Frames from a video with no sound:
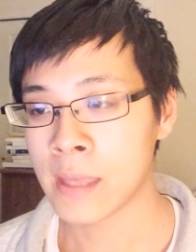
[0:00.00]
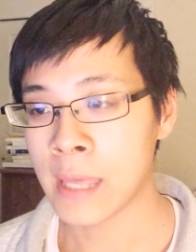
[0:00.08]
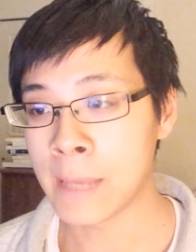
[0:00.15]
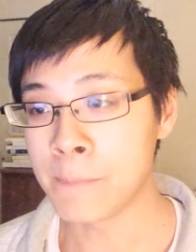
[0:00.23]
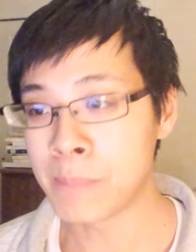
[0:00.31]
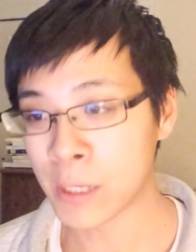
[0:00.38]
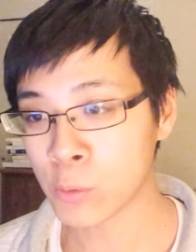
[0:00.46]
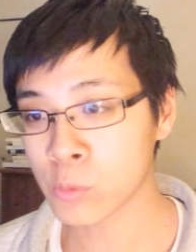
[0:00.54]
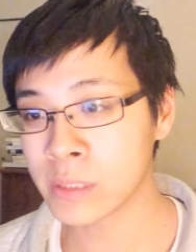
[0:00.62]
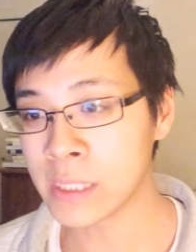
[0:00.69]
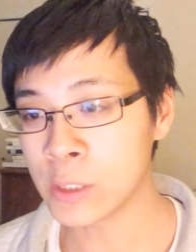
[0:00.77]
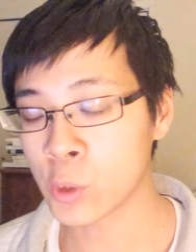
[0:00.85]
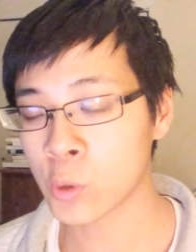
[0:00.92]
a better
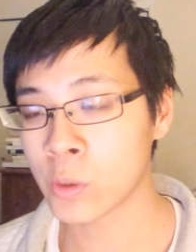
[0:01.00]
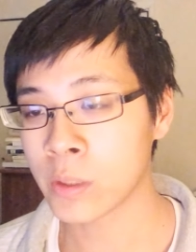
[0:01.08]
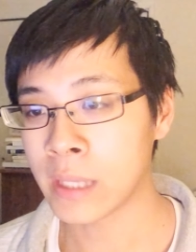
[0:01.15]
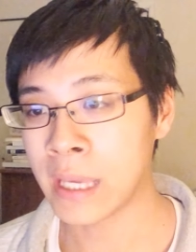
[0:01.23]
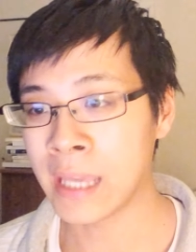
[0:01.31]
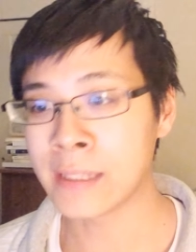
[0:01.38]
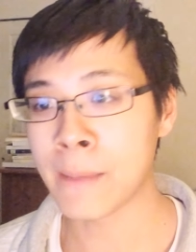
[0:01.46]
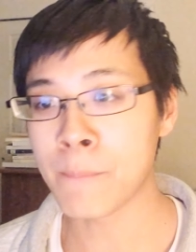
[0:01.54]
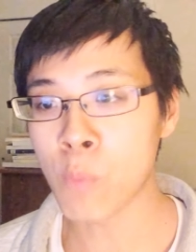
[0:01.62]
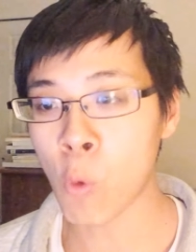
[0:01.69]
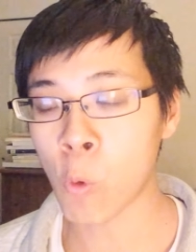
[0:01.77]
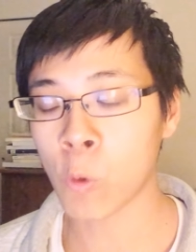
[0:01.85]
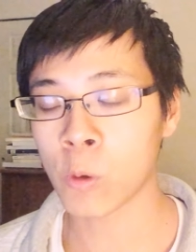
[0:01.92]
leader, and a
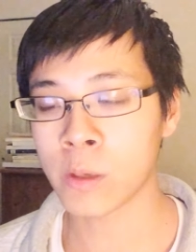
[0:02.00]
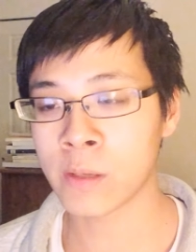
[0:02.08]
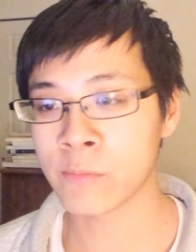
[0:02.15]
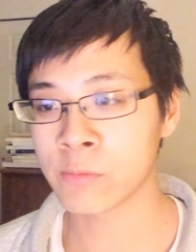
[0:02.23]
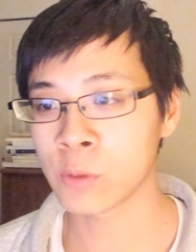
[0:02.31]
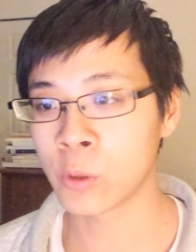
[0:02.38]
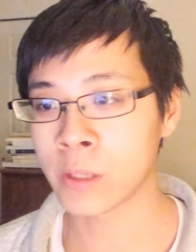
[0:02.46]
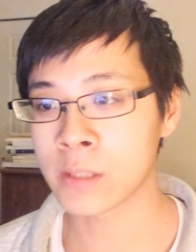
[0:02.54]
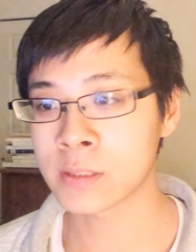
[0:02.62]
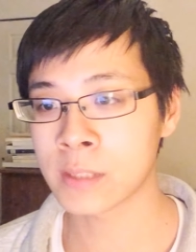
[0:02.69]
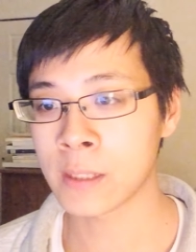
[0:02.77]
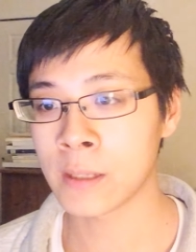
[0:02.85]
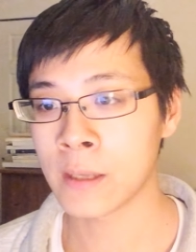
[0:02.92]
more
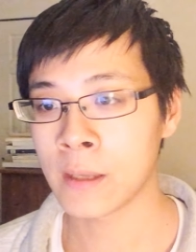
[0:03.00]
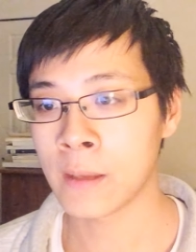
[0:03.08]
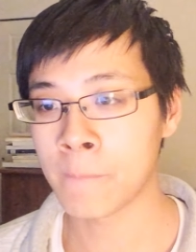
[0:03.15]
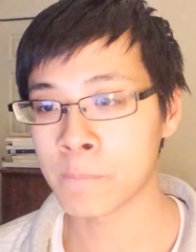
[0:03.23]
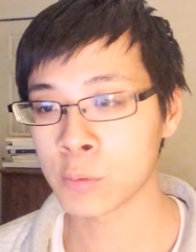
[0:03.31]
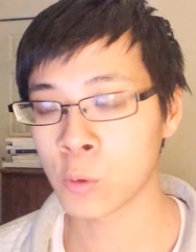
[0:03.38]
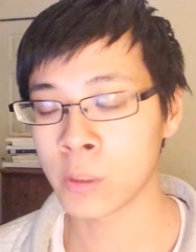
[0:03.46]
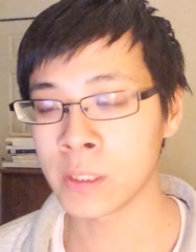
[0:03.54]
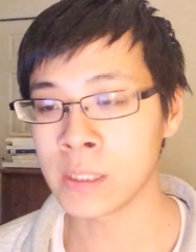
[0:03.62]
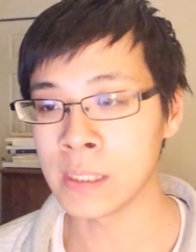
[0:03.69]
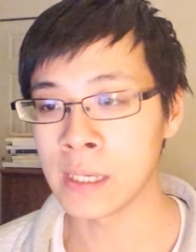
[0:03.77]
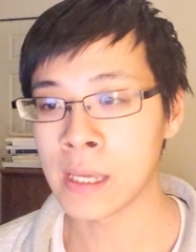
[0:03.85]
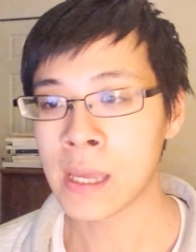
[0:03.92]
focused
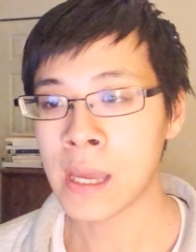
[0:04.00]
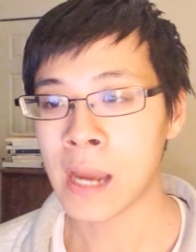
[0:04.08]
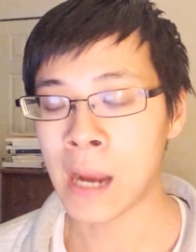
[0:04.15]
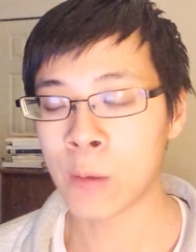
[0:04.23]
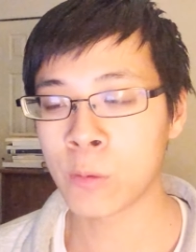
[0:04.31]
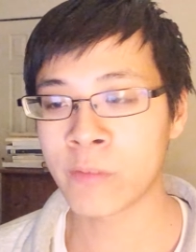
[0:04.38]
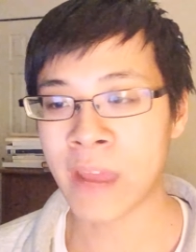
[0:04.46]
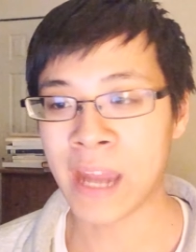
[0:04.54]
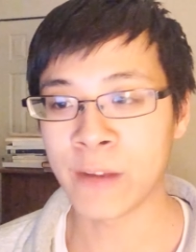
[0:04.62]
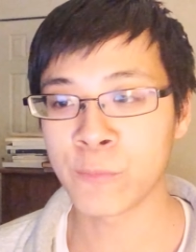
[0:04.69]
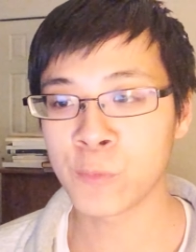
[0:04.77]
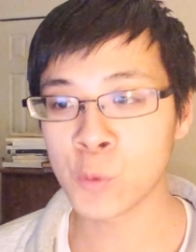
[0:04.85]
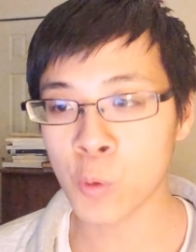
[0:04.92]
employee. I would have
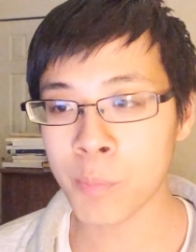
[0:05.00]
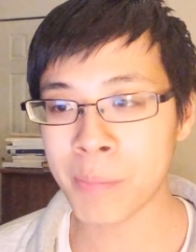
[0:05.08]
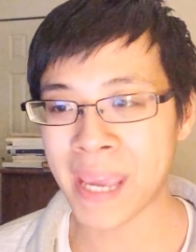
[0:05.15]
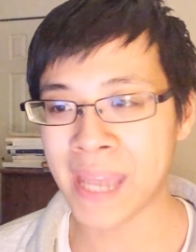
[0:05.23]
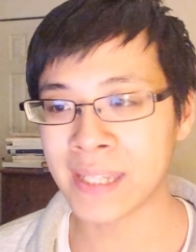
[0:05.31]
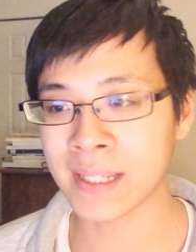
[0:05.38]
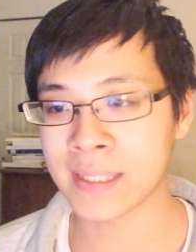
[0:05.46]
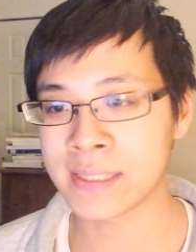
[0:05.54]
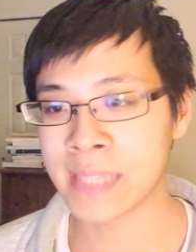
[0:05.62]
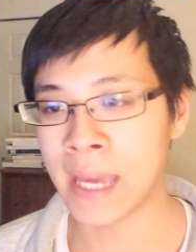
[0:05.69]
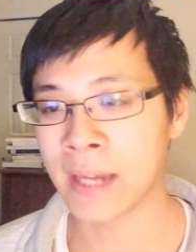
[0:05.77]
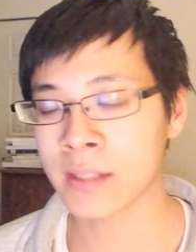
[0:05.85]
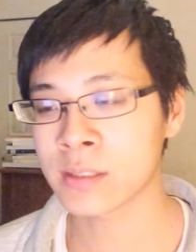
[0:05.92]
had fewer panic
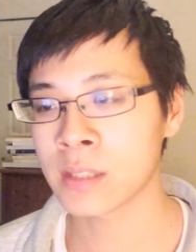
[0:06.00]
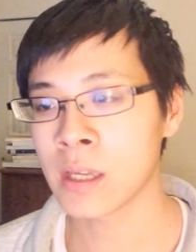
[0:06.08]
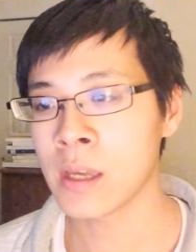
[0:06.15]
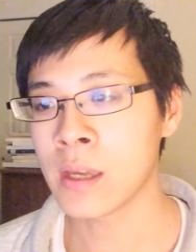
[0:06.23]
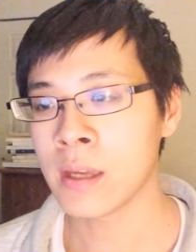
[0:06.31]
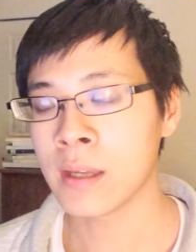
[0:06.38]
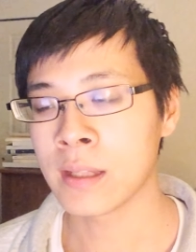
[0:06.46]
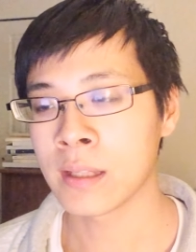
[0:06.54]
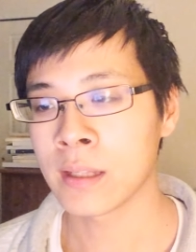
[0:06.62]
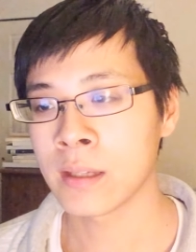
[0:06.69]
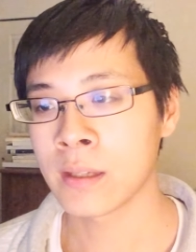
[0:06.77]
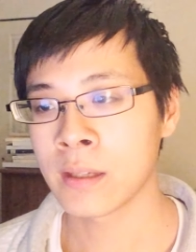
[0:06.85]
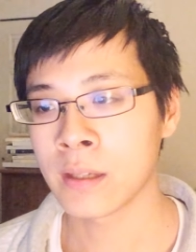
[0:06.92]
attacks
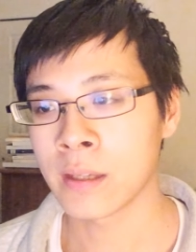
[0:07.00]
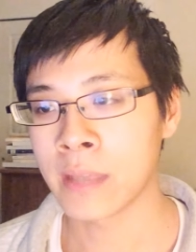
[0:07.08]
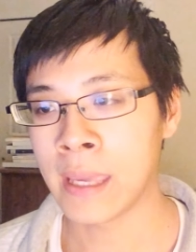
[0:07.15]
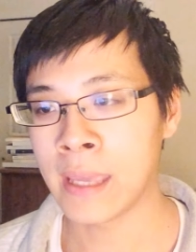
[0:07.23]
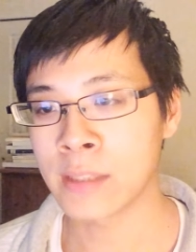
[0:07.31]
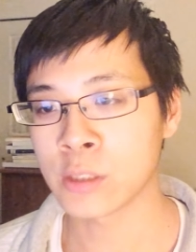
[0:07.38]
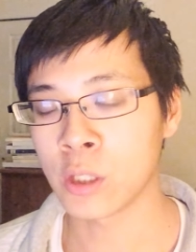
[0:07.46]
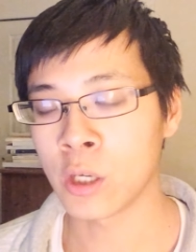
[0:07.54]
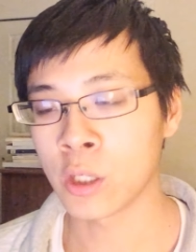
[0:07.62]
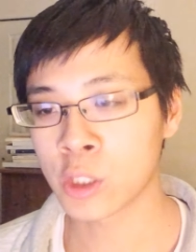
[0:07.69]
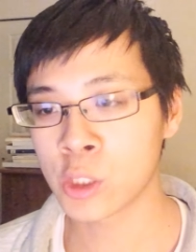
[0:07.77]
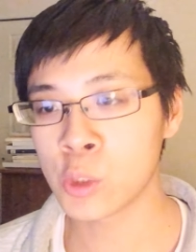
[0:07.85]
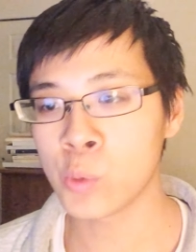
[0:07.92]
and
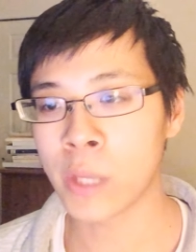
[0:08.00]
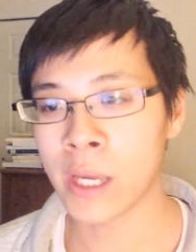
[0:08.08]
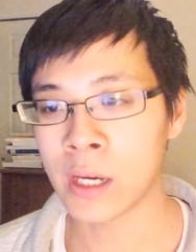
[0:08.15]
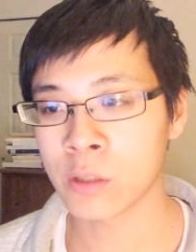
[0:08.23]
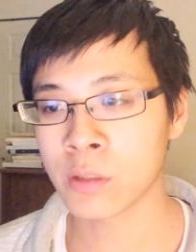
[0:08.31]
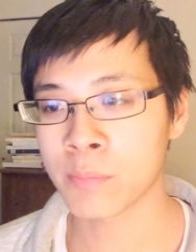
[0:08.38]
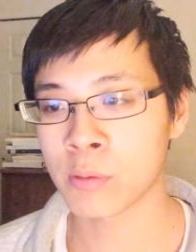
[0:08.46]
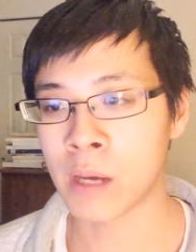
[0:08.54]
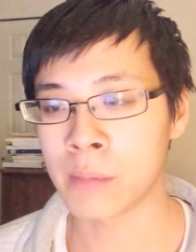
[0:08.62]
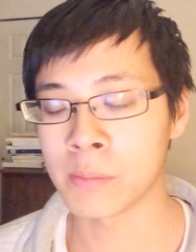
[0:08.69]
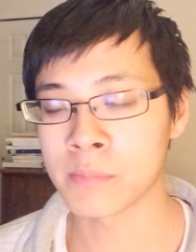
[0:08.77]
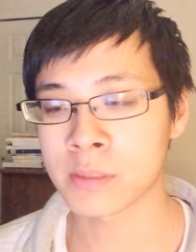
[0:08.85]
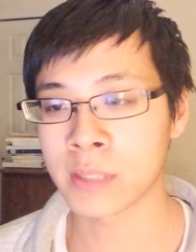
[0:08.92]
acute health
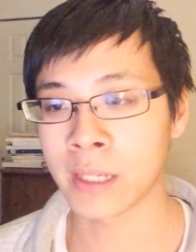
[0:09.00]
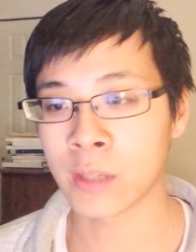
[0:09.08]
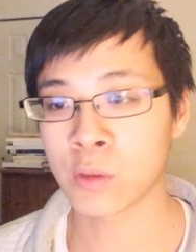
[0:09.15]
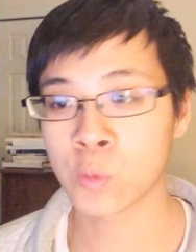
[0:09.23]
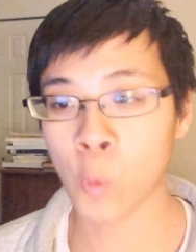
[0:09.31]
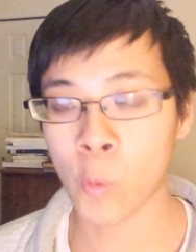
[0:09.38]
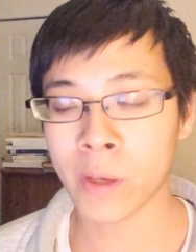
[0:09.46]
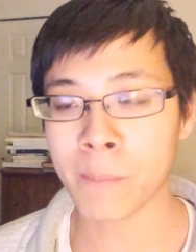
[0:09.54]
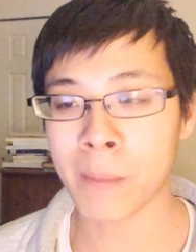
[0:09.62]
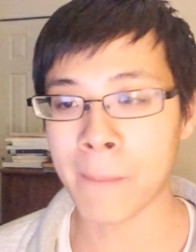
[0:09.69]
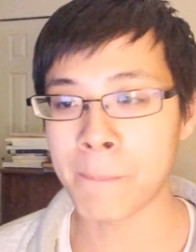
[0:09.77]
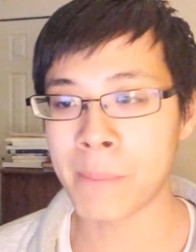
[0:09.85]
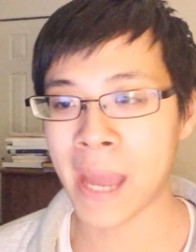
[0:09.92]
problems like throwing
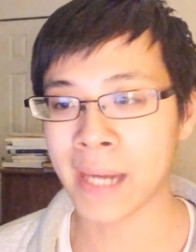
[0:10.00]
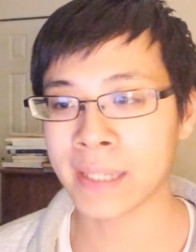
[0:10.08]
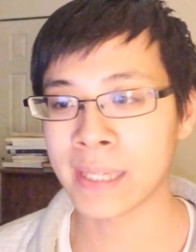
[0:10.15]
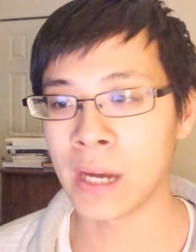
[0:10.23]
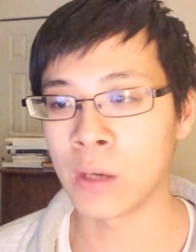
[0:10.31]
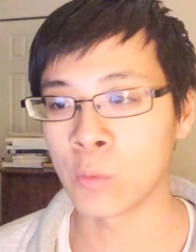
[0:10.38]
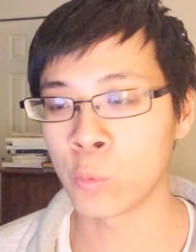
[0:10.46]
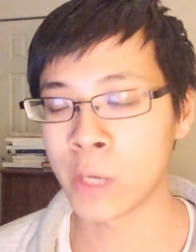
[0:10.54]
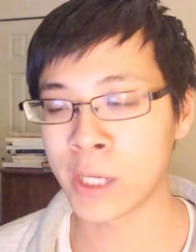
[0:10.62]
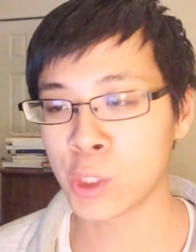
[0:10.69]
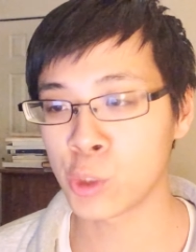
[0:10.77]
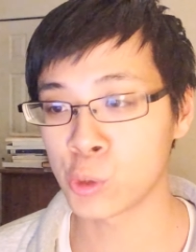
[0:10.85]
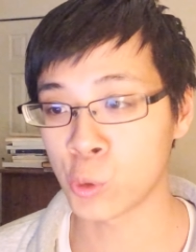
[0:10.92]
my back out
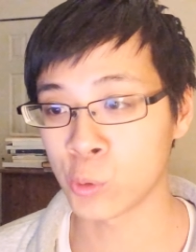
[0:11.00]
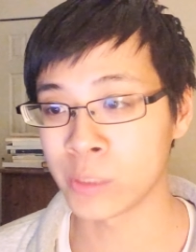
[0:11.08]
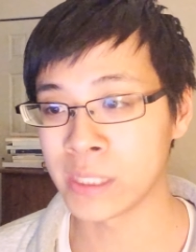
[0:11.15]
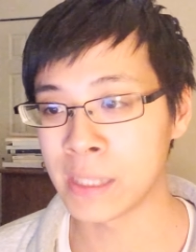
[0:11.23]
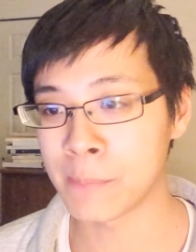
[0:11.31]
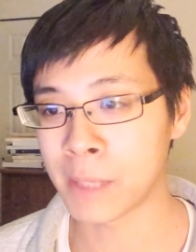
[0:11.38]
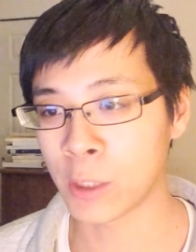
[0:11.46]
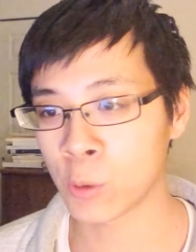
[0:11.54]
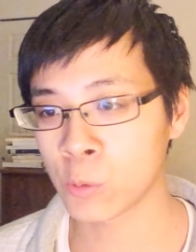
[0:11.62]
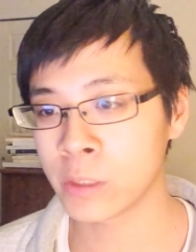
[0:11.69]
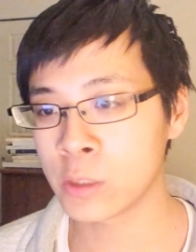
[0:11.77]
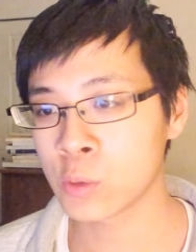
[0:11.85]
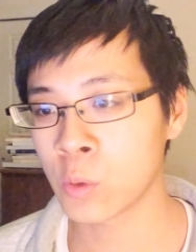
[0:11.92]
regularly in my
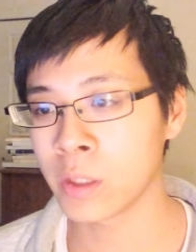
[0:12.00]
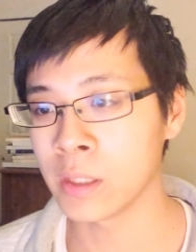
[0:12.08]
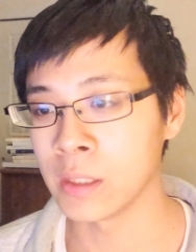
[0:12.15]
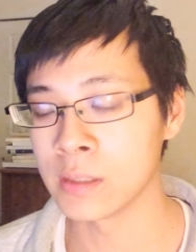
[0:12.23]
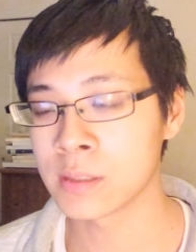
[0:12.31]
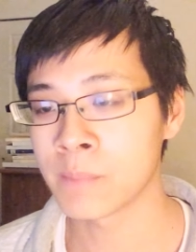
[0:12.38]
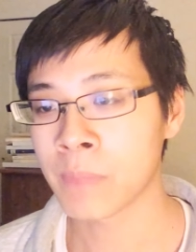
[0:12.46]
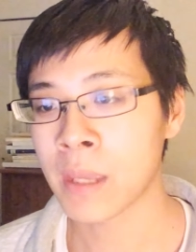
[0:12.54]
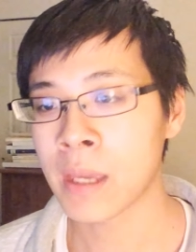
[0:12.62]
early 20s.